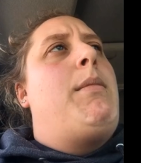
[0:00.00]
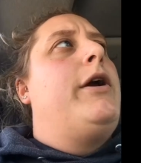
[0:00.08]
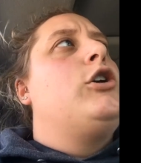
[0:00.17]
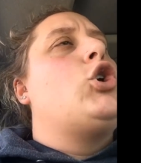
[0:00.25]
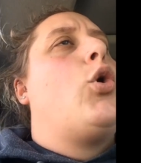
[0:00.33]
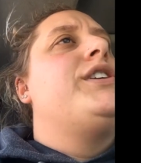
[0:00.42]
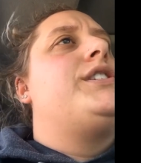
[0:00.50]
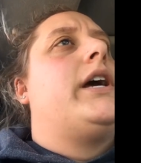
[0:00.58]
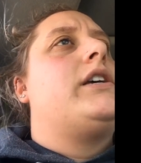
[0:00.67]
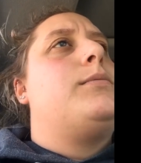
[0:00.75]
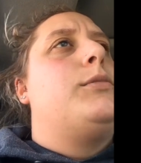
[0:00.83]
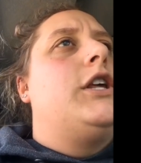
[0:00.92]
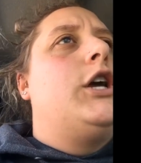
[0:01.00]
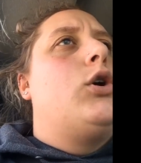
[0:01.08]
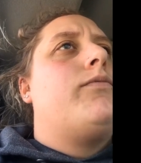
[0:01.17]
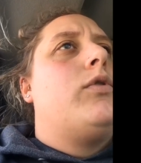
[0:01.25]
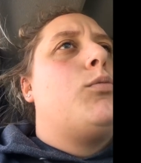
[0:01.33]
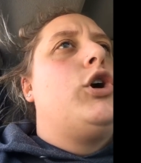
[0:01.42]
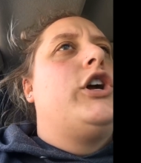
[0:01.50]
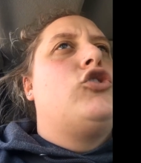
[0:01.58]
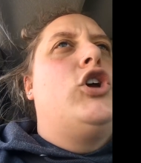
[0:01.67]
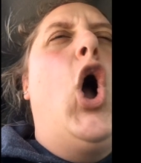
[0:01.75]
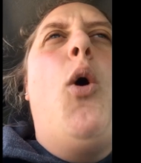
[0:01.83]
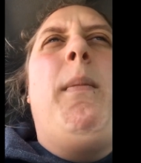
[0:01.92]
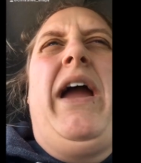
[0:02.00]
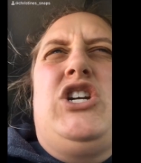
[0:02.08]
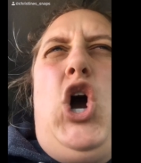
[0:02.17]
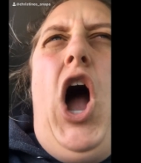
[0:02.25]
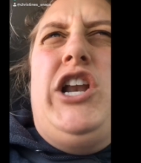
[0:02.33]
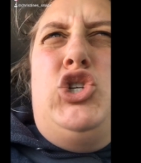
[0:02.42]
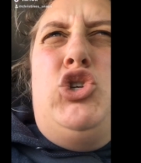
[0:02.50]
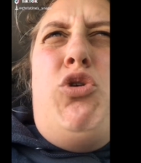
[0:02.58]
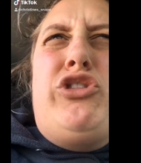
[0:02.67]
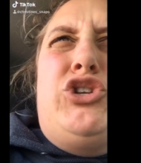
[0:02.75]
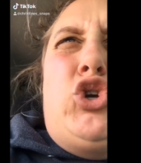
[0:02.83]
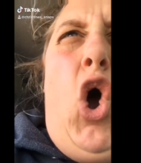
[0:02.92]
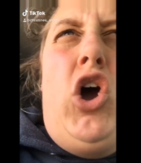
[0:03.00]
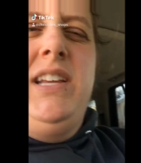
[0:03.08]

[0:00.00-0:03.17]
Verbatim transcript: parents always text me when they get home from work and they're like, oh my God, do you know where the dog